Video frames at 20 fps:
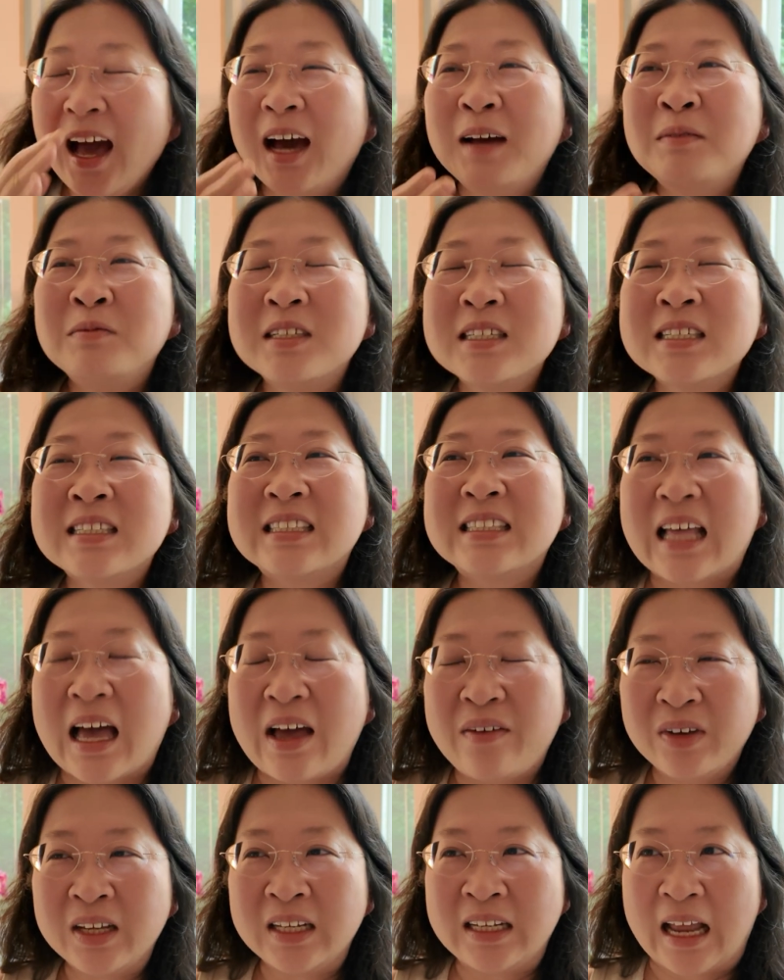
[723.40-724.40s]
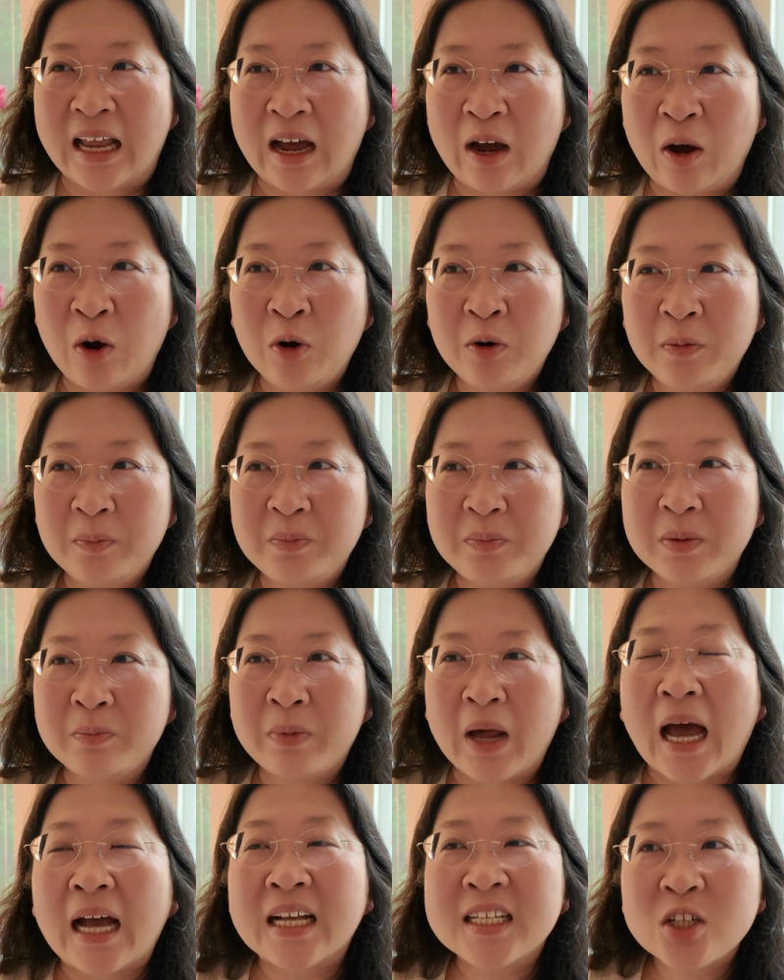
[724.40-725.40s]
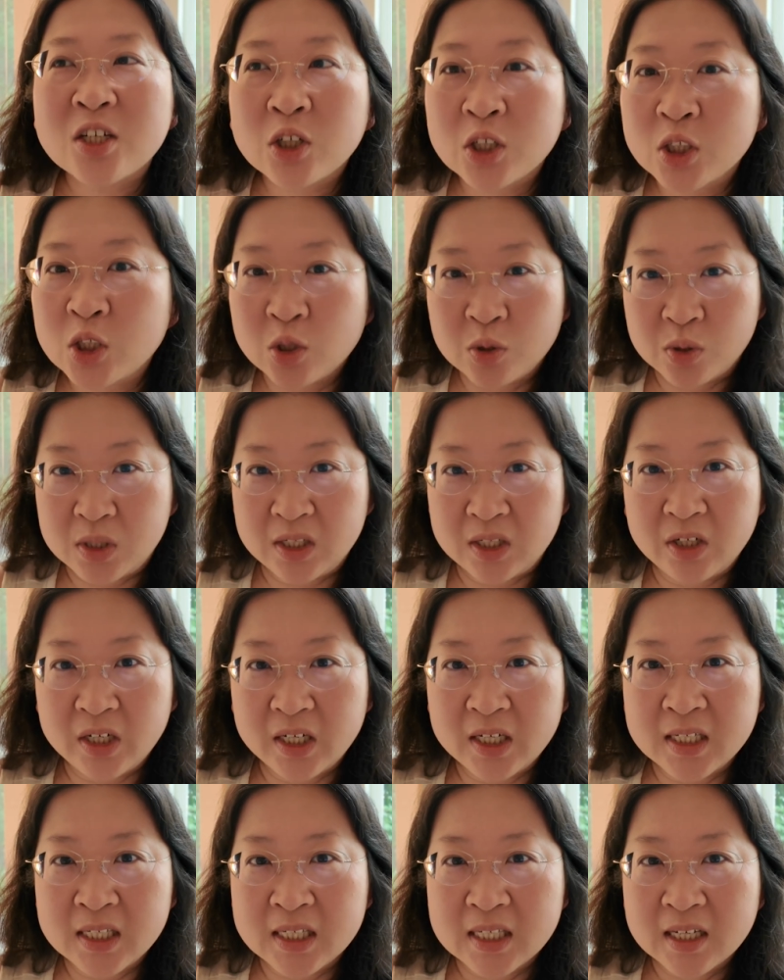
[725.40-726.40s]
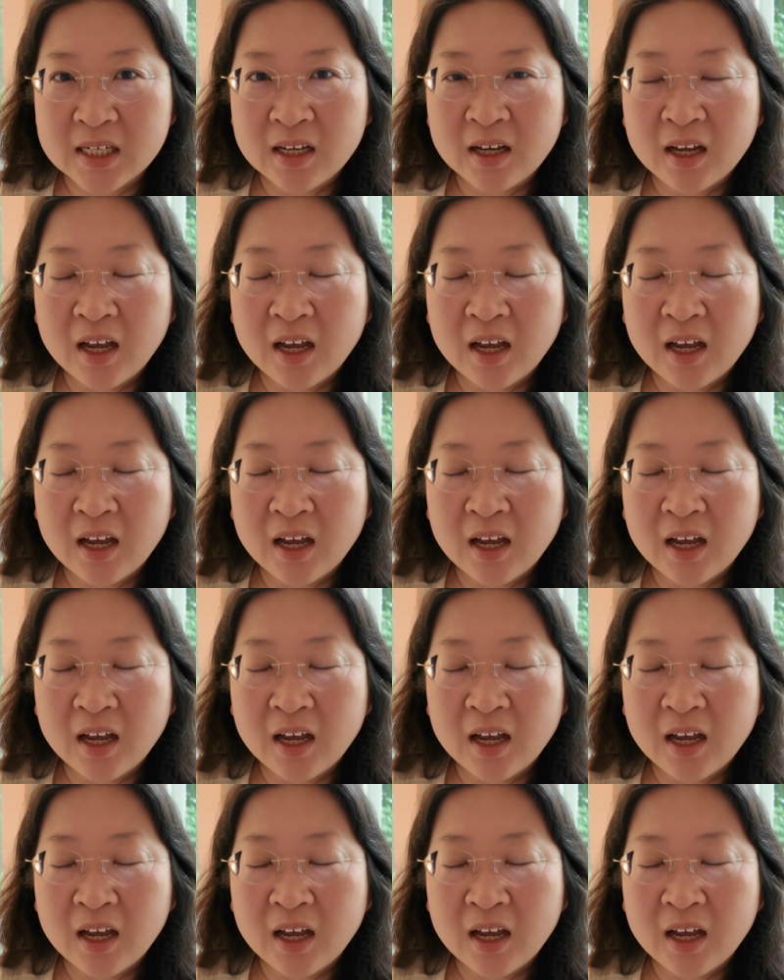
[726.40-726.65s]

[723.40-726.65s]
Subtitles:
I'm just laughing now, but I took it so serious.